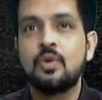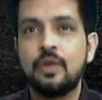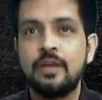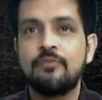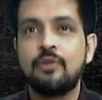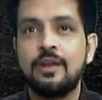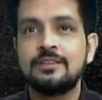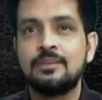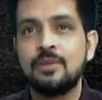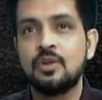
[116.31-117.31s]
Okay, for
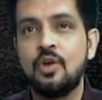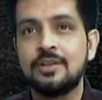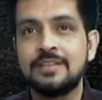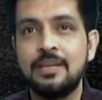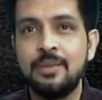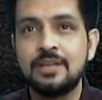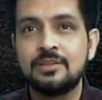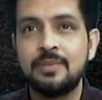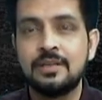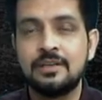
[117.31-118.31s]
example, Gauss
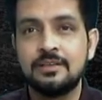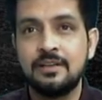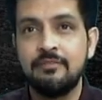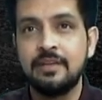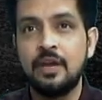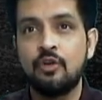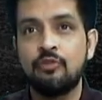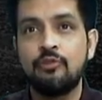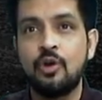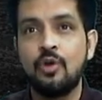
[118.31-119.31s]
elimination method, then we have
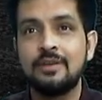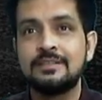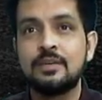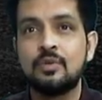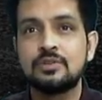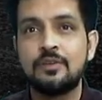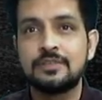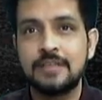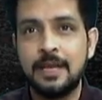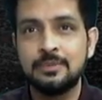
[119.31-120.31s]
to follow a sequence of
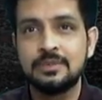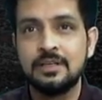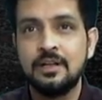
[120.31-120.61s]
steps.